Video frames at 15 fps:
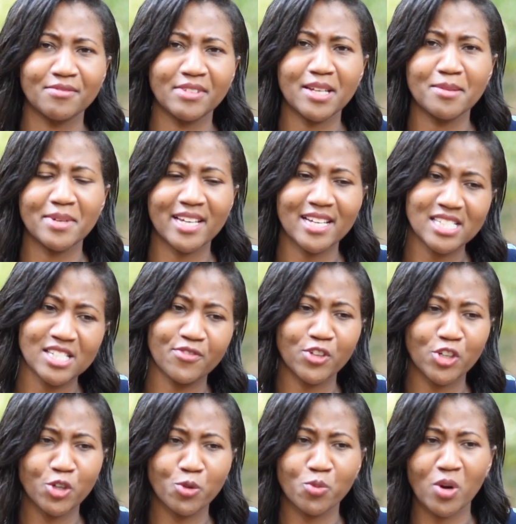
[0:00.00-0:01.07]
Because if you're
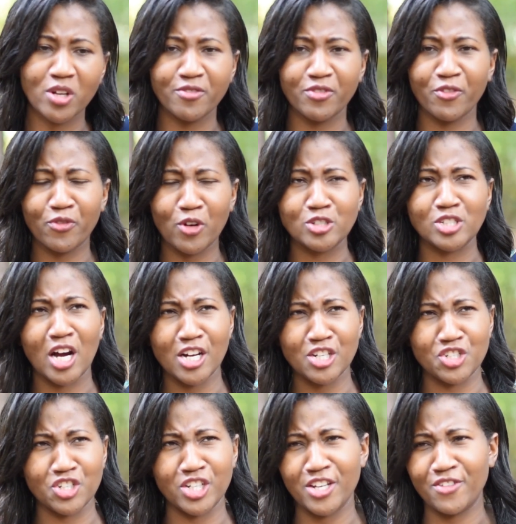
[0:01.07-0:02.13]
one of the first
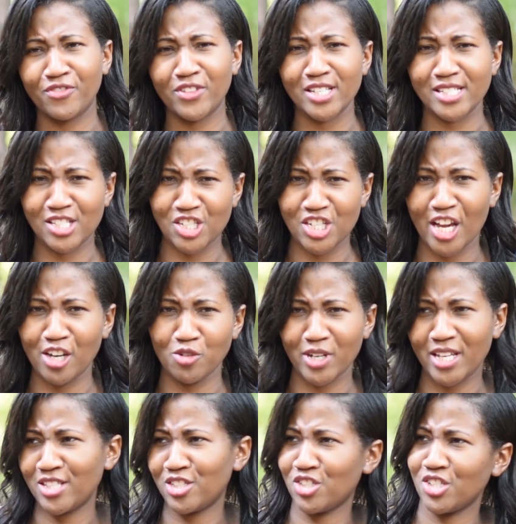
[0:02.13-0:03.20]
100, if this channel
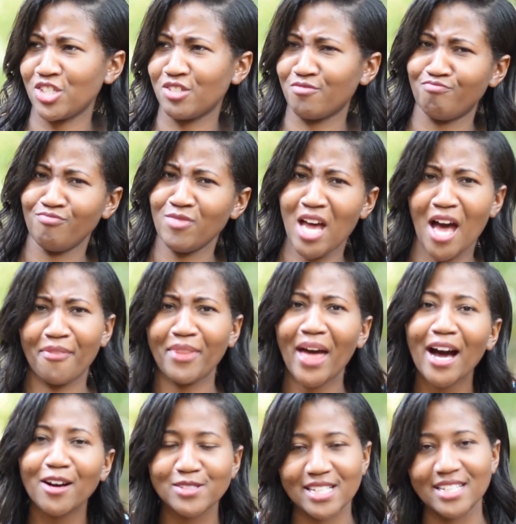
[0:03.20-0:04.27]
gets to
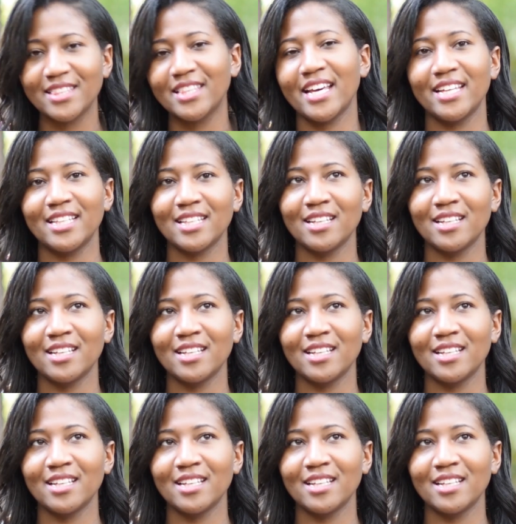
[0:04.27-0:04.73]
1,000, then